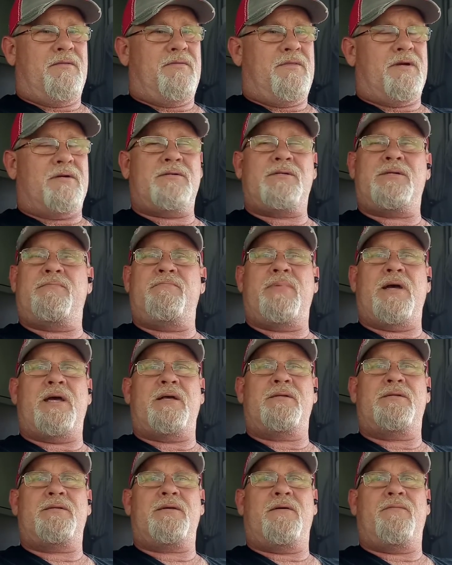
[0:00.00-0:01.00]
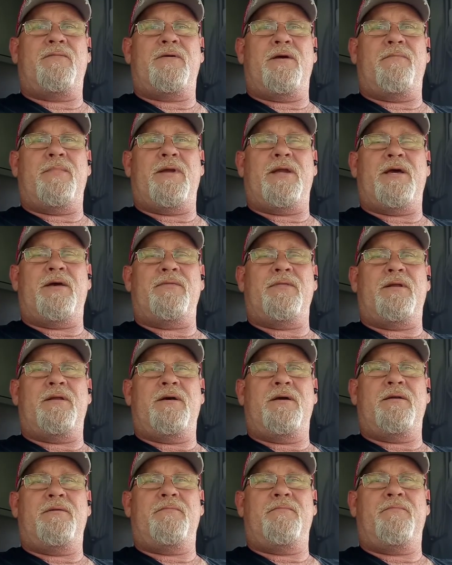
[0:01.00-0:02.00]
there's some bad stuff coming down the
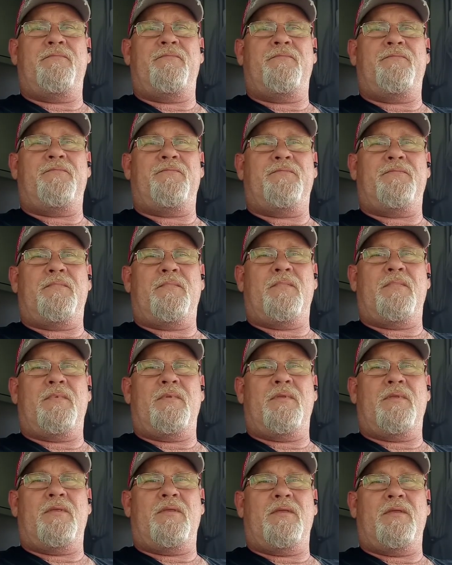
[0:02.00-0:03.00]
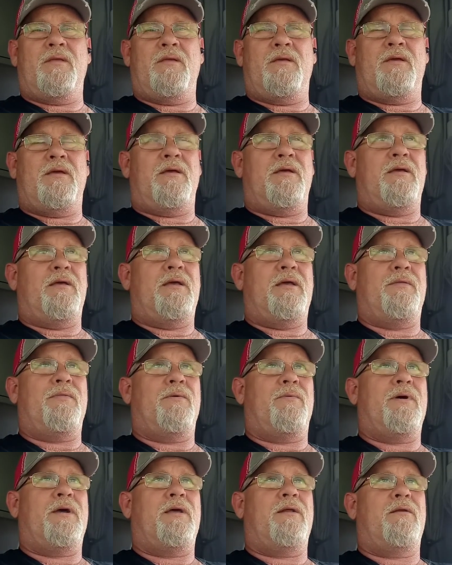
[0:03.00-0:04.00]
line. And
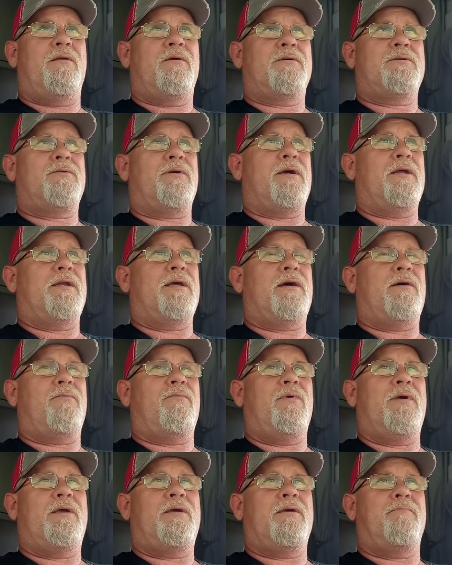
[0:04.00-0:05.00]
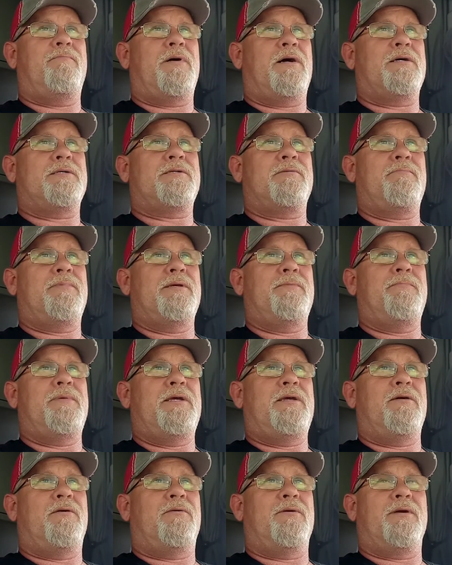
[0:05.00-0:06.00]
the way it looks right now, we could possibly
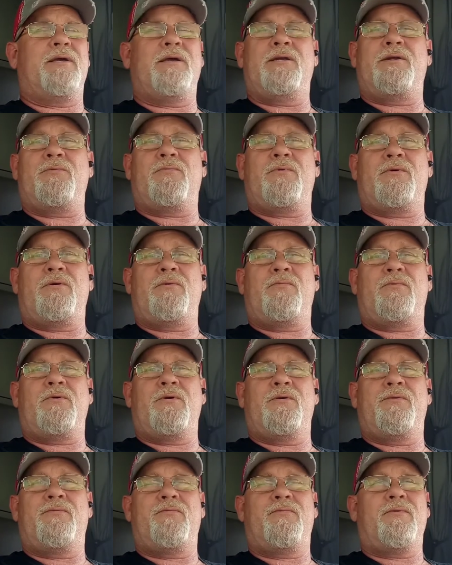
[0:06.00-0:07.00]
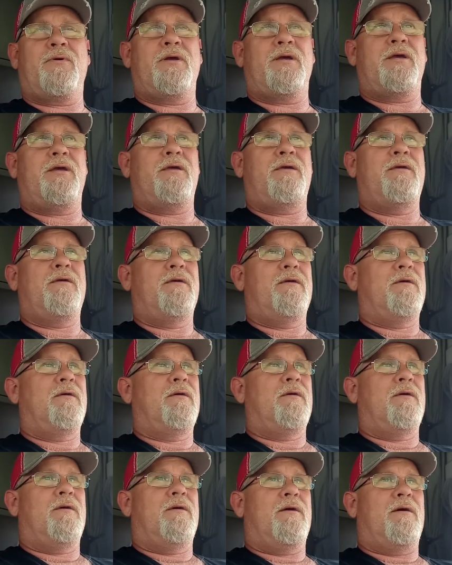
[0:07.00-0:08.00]
be going into World War III.
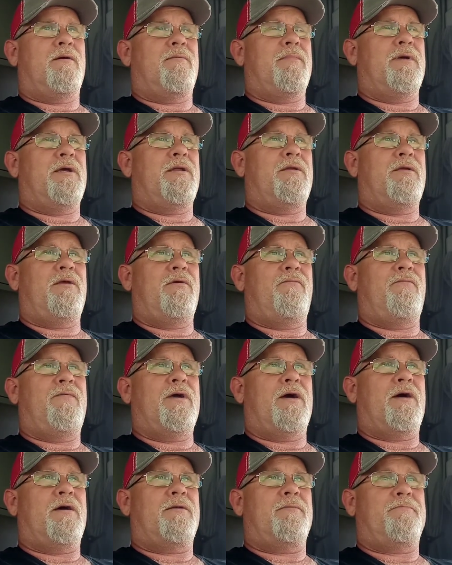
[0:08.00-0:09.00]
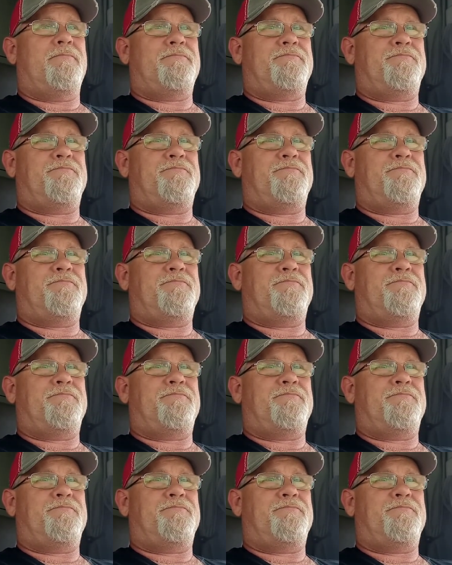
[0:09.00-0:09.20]
I mean, you've got